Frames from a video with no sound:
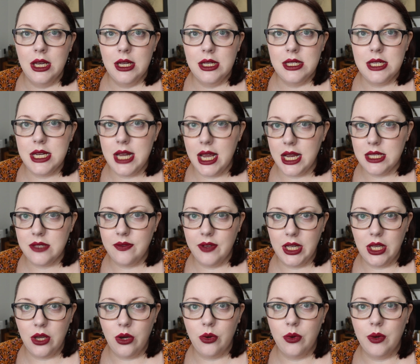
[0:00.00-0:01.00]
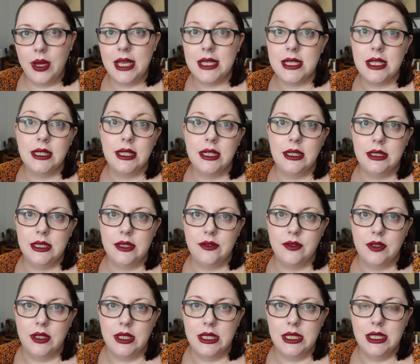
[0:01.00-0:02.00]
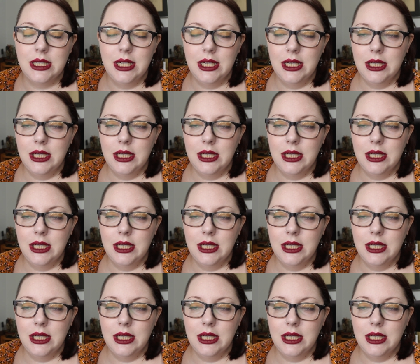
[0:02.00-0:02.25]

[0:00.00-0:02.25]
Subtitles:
today's video is a little different.